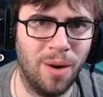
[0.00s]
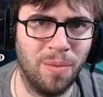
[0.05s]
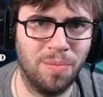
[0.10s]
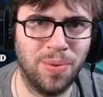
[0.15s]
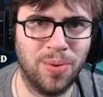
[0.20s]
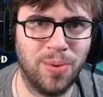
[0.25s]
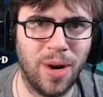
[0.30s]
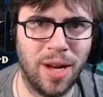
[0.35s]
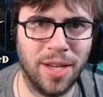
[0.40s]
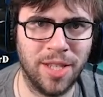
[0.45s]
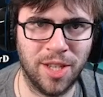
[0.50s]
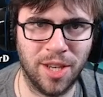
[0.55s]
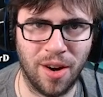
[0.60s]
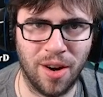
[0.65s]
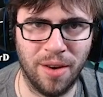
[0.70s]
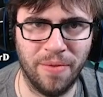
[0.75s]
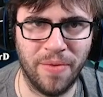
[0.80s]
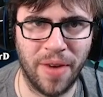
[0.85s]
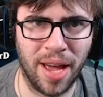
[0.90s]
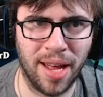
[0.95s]
pressing our
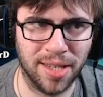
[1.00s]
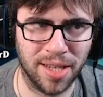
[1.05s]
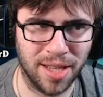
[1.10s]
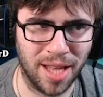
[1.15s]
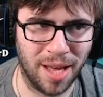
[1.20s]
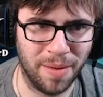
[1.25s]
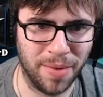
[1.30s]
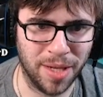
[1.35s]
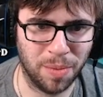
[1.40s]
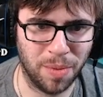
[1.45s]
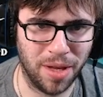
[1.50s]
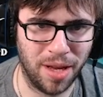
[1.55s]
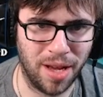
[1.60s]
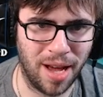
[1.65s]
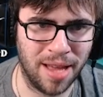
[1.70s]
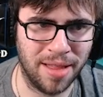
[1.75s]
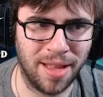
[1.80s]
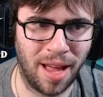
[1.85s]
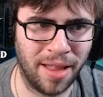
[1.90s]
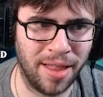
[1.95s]
advantage on that misplay.
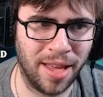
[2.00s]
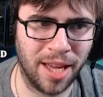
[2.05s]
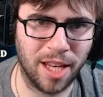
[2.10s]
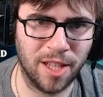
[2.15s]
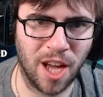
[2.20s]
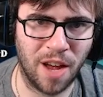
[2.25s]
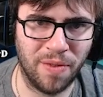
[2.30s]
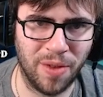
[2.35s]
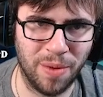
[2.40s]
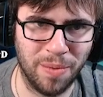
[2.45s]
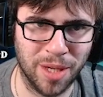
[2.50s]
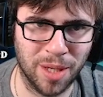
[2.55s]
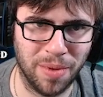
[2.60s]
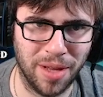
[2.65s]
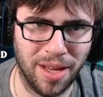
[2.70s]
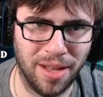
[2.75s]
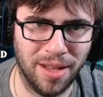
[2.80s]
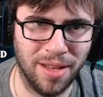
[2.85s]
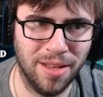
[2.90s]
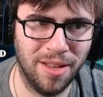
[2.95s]
I think he definitely
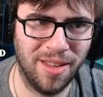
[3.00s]
misplayed.